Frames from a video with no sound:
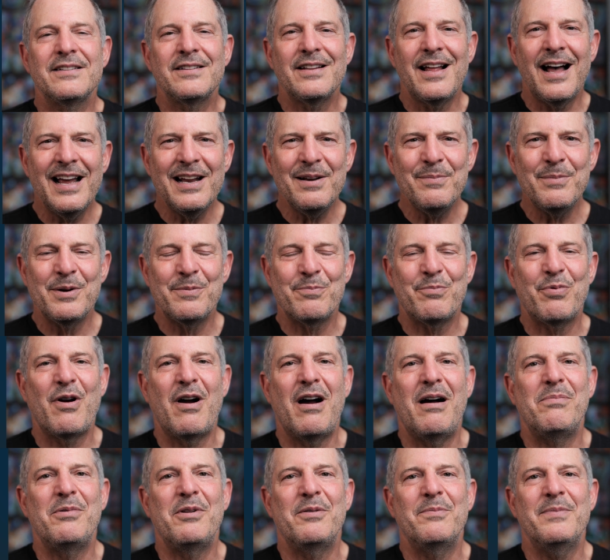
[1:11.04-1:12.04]
alignment
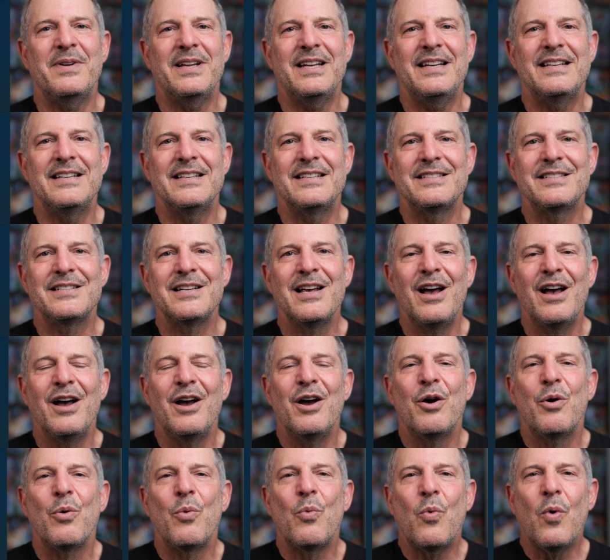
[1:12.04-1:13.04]
problem is
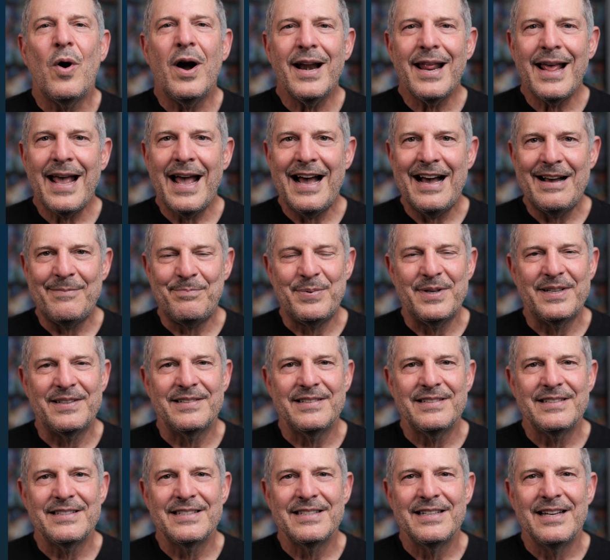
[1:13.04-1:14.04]
what
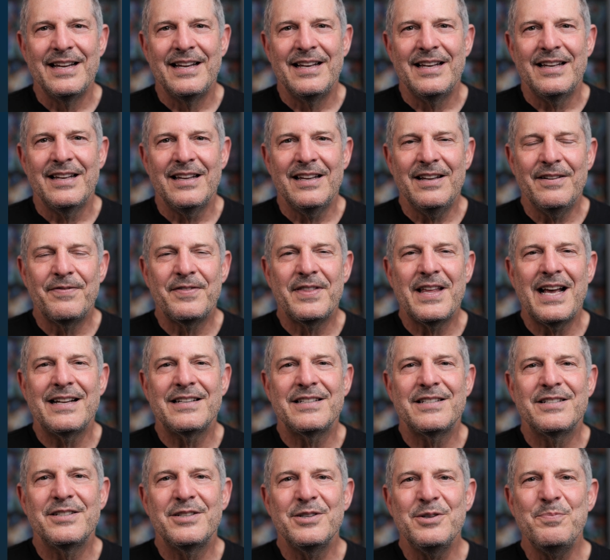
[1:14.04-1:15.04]
happens if
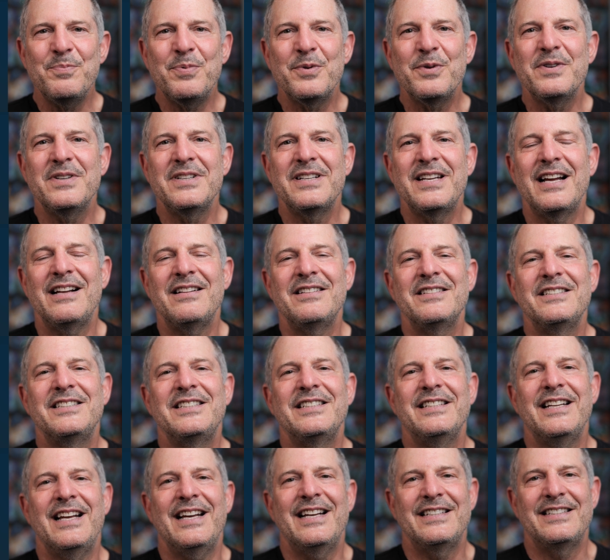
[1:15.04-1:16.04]
that super
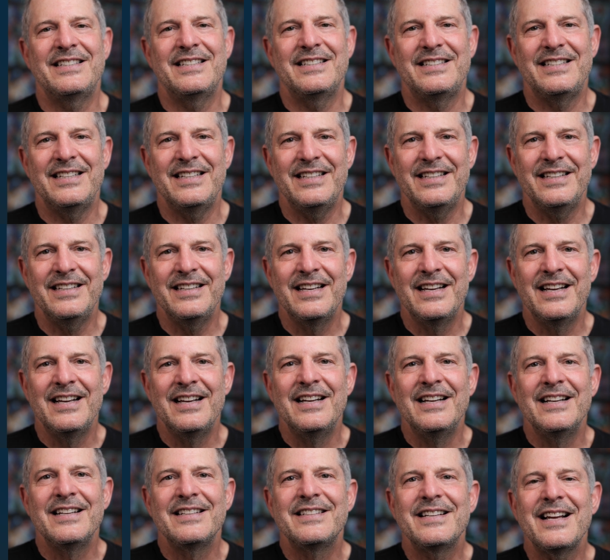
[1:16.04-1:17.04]
intelligent entity
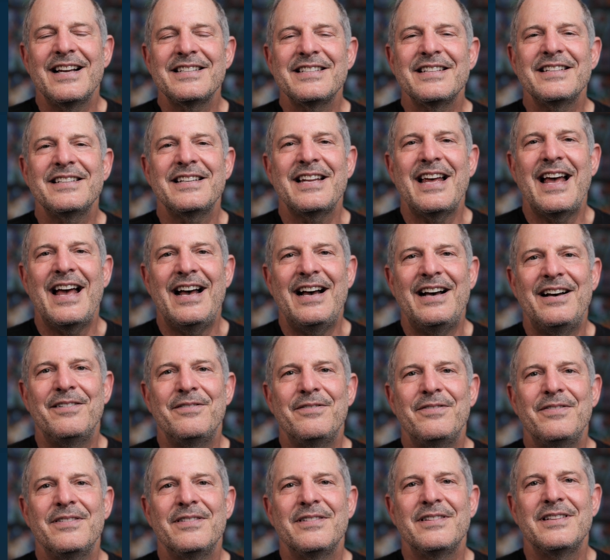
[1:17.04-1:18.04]
doesn't
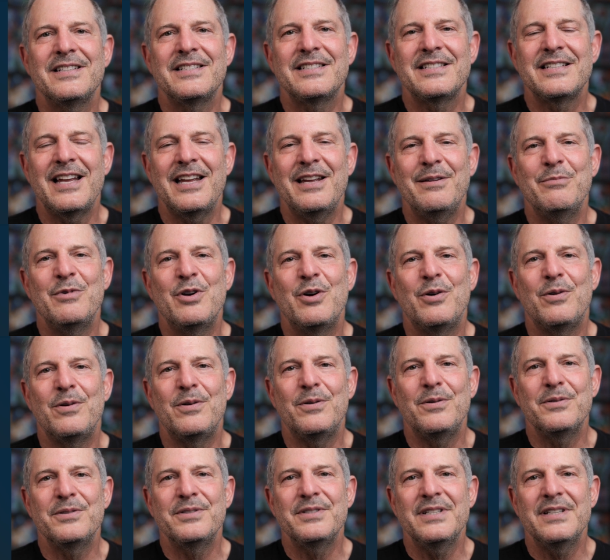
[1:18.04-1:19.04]
have the same
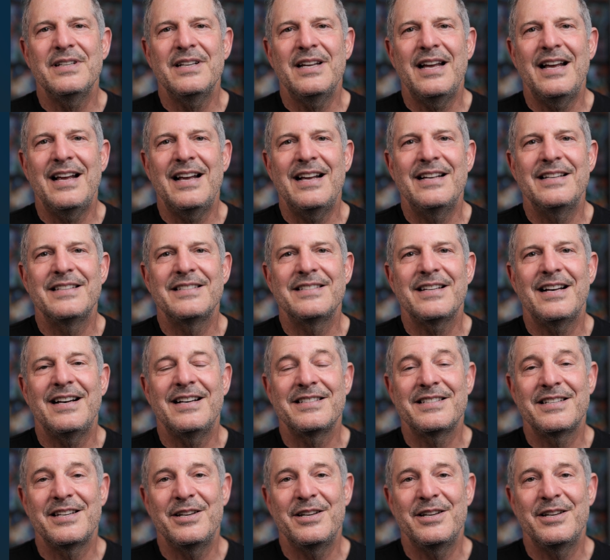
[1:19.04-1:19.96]
goals as us